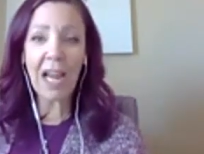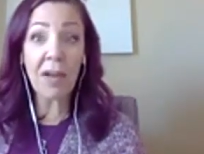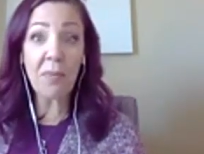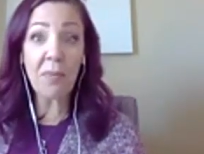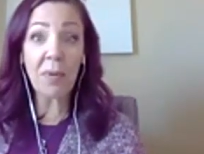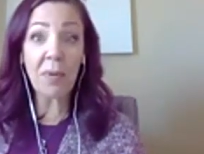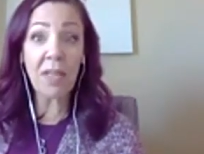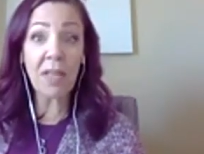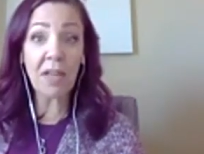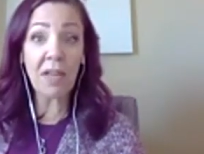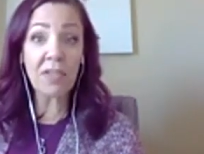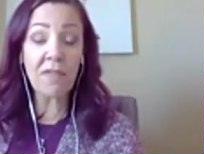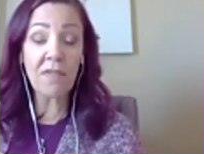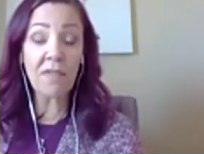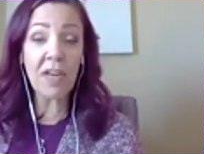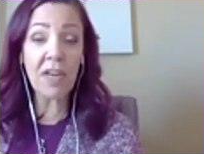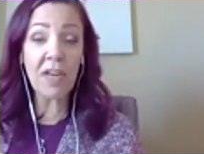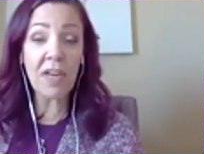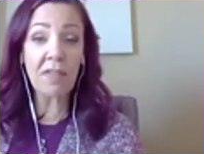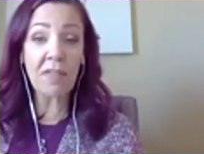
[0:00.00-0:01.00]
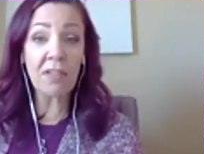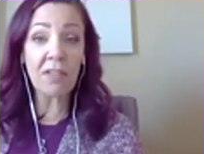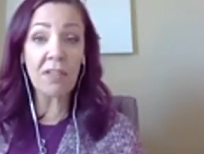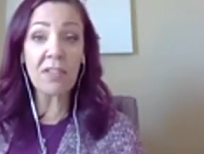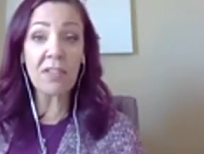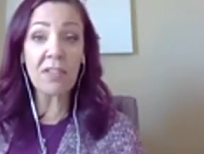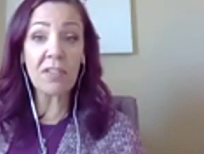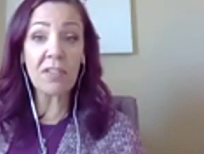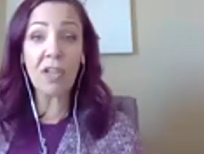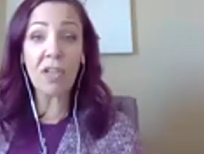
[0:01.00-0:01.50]
kind of pick up where we
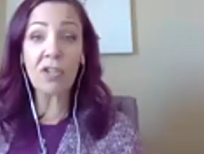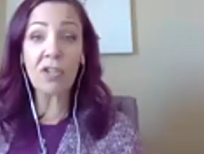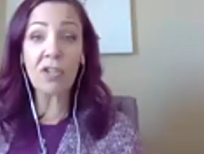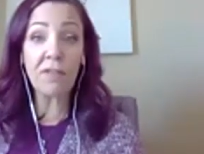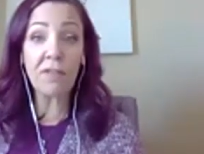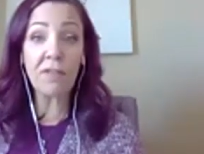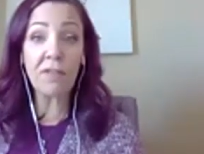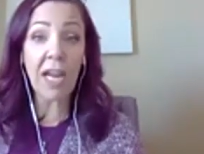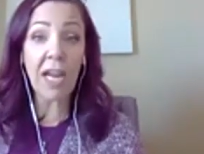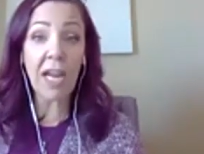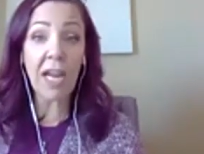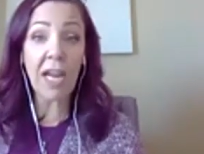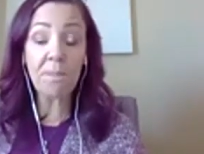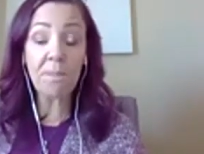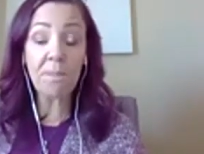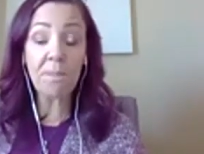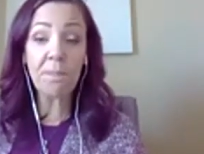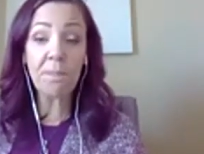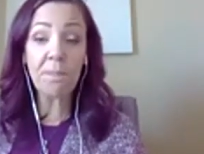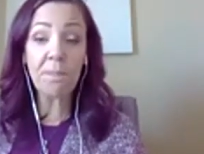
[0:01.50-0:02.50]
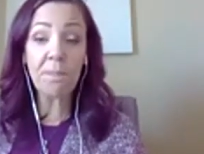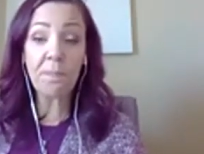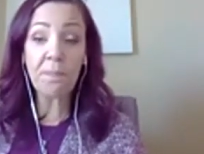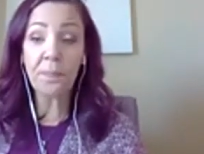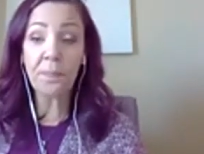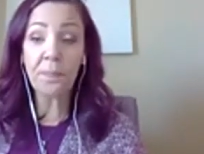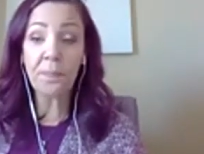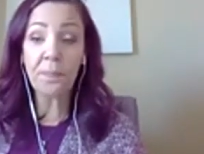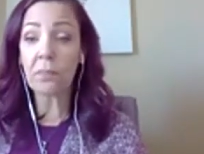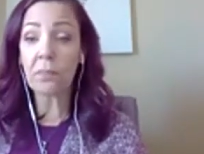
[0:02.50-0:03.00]
left off and have another discussion if you're
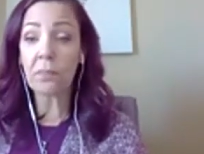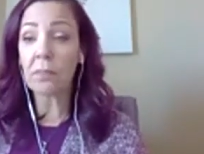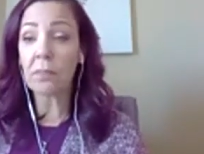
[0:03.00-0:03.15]
game.